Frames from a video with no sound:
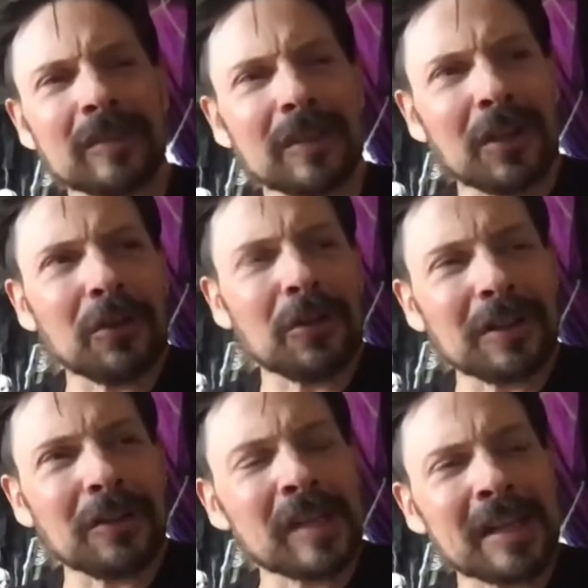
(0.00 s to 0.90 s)

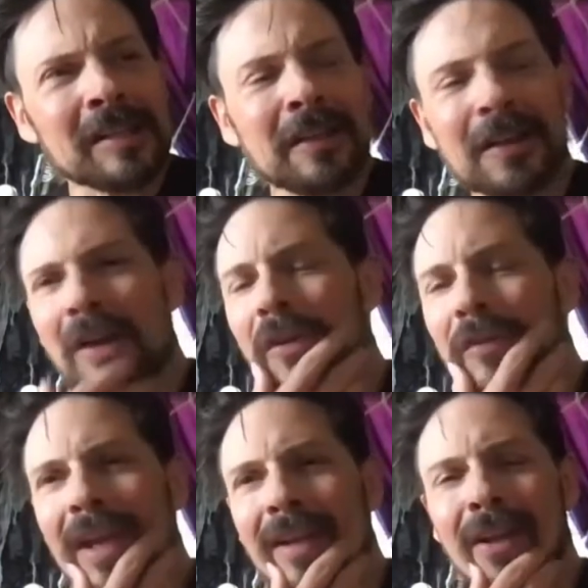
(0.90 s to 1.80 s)
looks like he's on the cover of
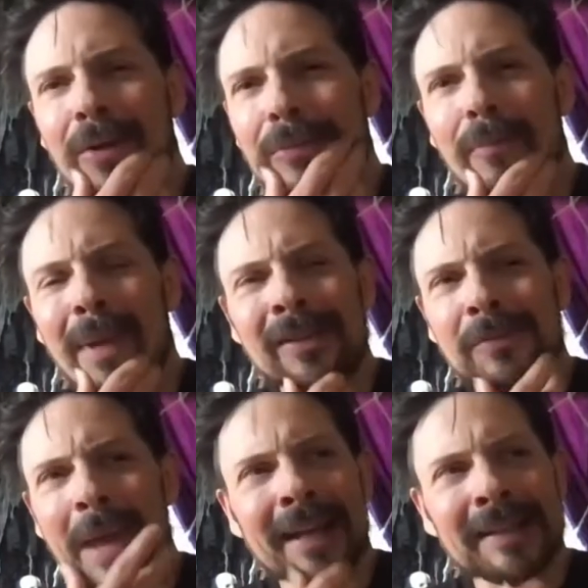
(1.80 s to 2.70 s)
like, Men's
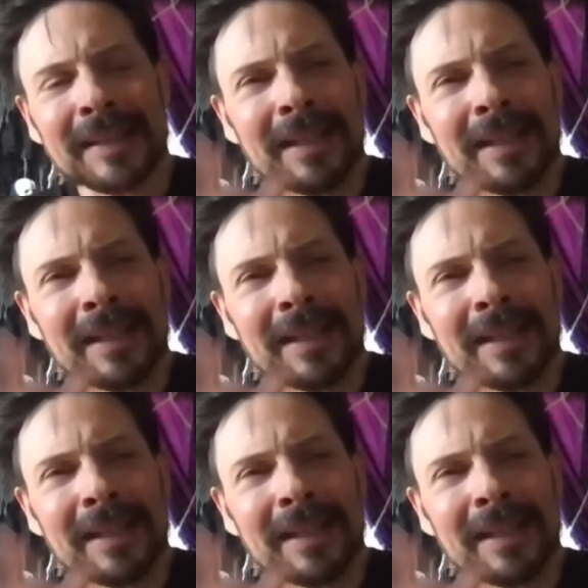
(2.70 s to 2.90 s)
Magazine.